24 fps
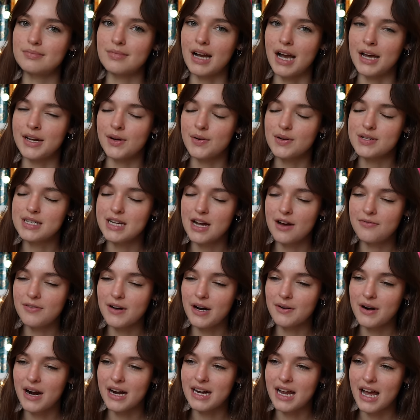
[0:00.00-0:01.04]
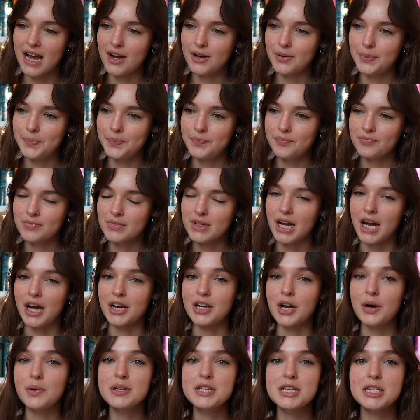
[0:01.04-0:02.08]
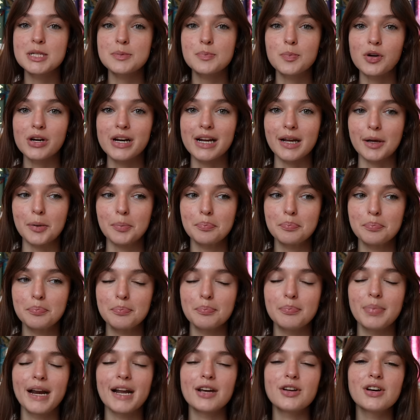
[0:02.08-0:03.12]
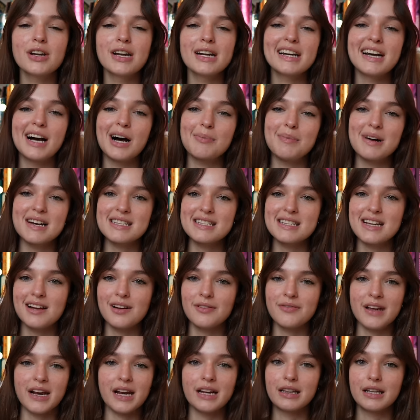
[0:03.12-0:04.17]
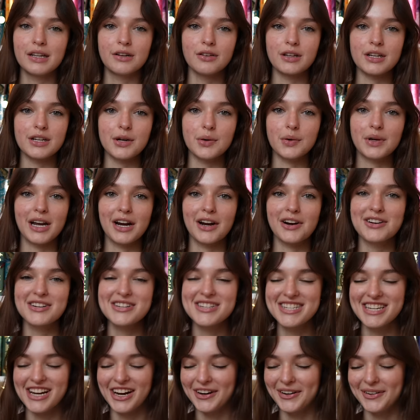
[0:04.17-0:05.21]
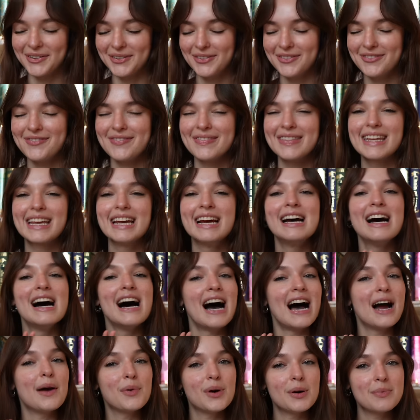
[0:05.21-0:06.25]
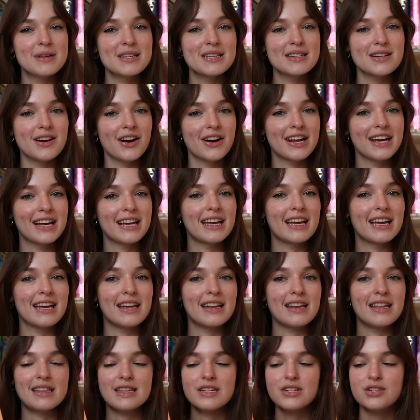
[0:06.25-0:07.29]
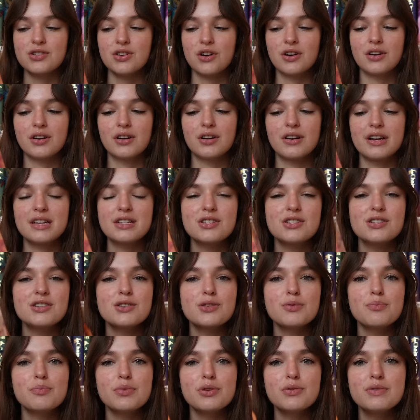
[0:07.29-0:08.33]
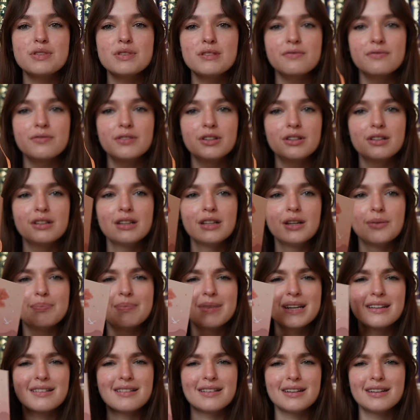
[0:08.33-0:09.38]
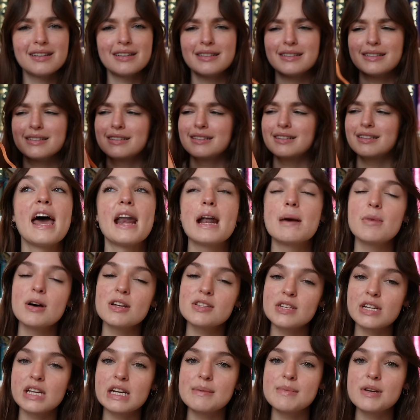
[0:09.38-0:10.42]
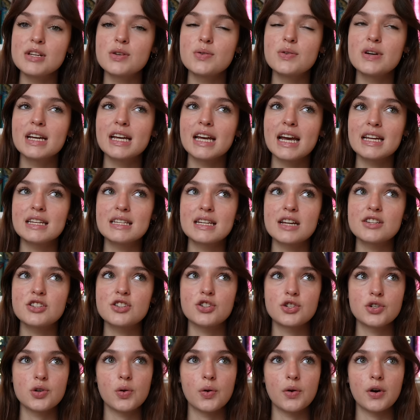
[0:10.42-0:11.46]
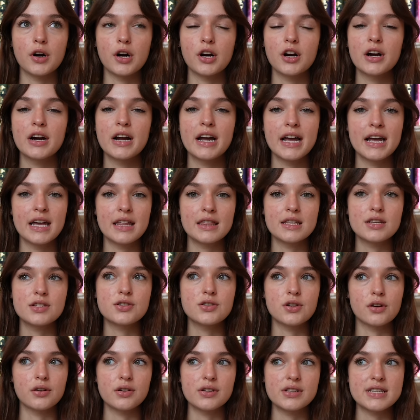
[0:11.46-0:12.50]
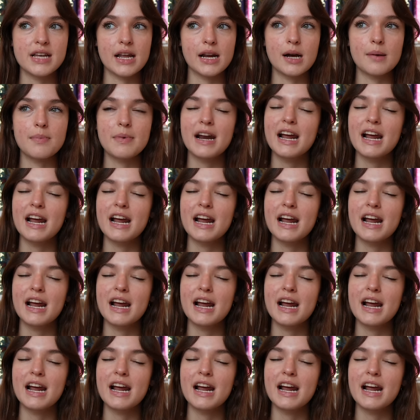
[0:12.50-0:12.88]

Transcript: I know it's not fall right now. I know it's spring, but I couldn't help myself and I literally don't care. So I will be starting in this journal. It's just so beautiful. Oh my God. And I'm also gonna be doing a Dutch door in this journal setup.